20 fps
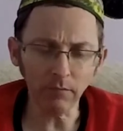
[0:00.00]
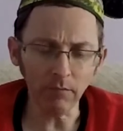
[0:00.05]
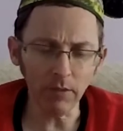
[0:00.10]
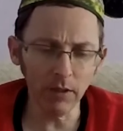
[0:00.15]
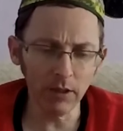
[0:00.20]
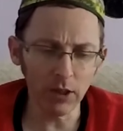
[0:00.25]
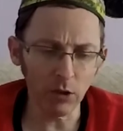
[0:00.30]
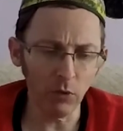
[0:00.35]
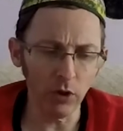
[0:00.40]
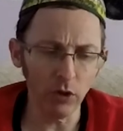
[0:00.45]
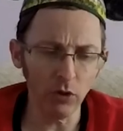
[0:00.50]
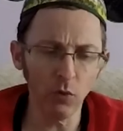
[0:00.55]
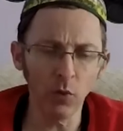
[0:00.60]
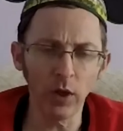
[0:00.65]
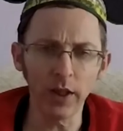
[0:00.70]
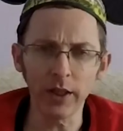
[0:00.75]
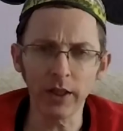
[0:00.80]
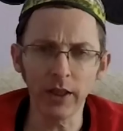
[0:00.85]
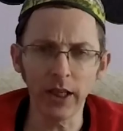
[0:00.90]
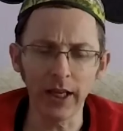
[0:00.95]
So we
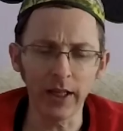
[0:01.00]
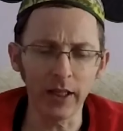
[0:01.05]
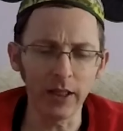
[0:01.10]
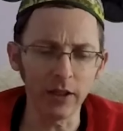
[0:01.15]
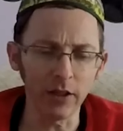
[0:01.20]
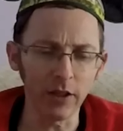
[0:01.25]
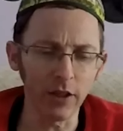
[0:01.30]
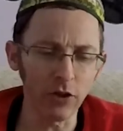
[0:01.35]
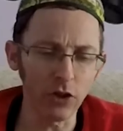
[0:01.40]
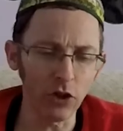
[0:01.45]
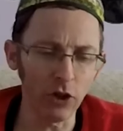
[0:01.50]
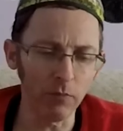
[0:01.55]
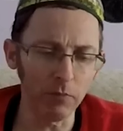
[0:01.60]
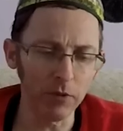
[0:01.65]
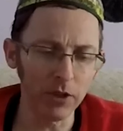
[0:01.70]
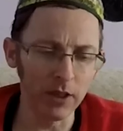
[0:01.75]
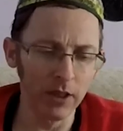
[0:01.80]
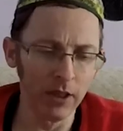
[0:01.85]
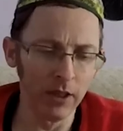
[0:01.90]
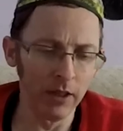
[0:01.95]
always head into the
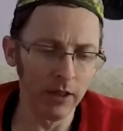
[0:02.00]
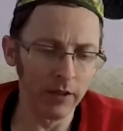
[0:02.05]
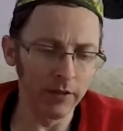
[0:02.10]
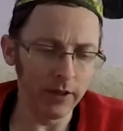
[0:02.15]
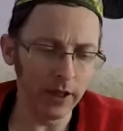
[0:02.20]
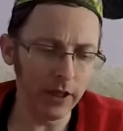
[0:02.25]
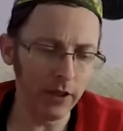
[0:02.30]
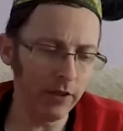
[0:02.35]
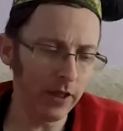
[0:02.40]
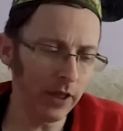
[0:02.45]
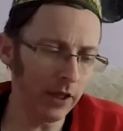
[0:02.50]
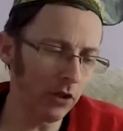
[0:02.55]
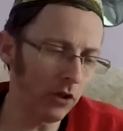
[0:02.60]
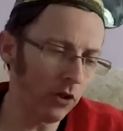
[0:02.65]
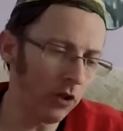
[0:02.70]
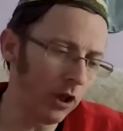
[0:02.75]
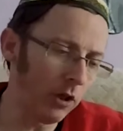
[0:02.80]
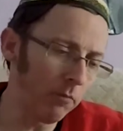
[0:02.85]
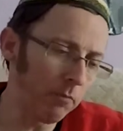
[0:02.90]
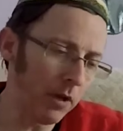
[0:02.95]
shops. Then you then
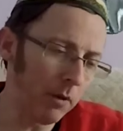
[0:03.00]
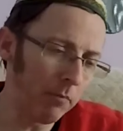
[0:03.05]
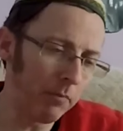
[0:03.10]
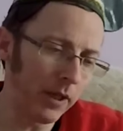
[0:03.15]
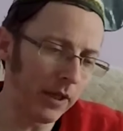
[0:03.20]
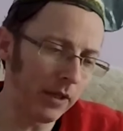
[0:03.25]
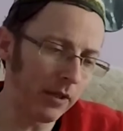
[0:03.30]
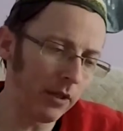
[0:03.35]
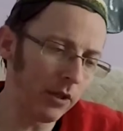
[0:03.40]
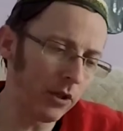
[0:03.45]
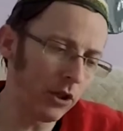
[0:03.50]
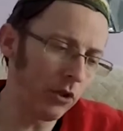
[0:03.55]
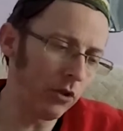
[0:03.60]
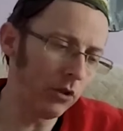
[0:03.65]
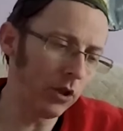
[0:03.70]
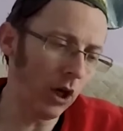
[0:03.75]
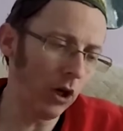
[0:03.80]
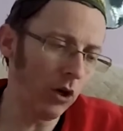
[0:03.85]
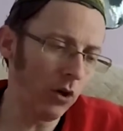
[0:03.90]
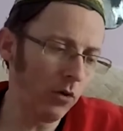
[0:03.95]
got a big, as you
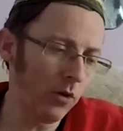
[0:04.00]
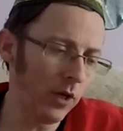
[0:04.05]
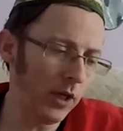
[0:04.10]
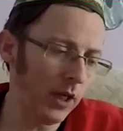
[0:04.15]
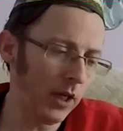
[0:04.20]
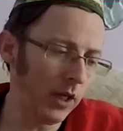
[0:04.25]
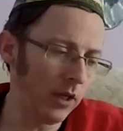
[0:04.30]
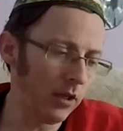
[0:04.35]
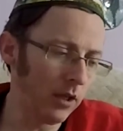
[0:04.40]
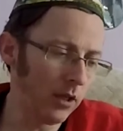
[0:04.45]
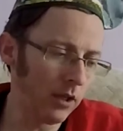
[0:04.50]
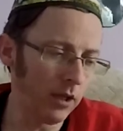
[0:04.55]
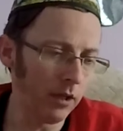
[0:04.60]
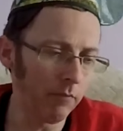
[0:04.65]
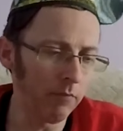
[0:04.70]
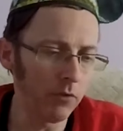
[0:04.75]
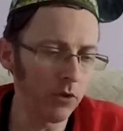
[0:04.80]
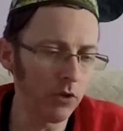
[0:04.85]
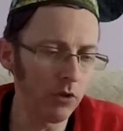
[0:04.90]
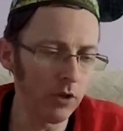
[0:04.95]
go in,
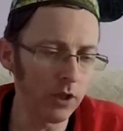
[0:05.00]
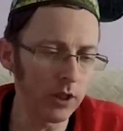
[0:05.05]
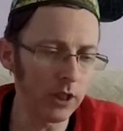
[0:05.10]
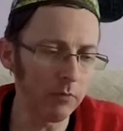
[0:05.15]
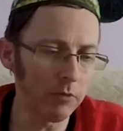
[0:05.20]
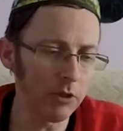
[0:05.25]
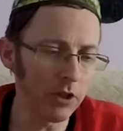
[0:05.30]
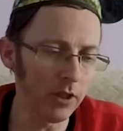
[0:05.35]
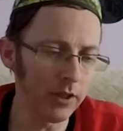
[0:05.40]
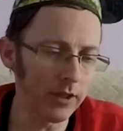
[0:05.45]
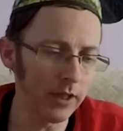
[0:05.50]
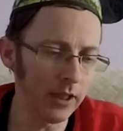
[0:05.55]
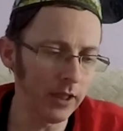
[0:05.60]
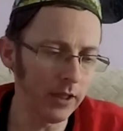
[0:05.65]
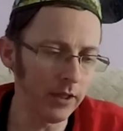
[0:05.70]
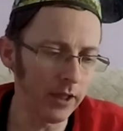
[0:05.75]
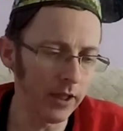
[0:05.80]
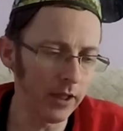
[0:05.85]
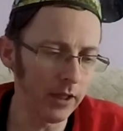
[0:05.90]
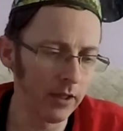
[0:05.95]
I'm doing this upside down
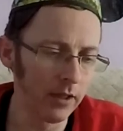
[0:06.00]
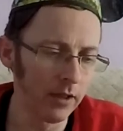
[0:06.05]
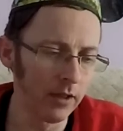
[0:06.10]
there.